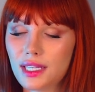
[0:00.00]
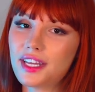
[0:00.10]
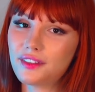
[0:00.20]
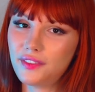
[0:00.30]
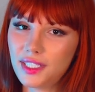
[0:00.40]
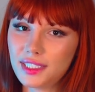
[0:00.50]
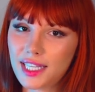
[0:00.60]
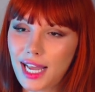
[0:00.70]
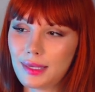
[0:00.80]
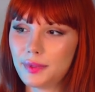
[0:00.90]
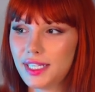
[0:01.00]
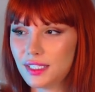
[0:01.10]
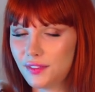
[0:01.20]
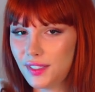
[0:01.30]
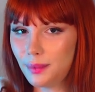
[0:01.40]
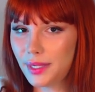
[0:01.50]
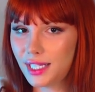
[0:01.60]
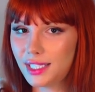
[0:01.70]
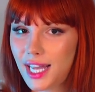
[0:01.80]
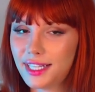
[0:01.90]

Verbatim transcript: their phenotype is female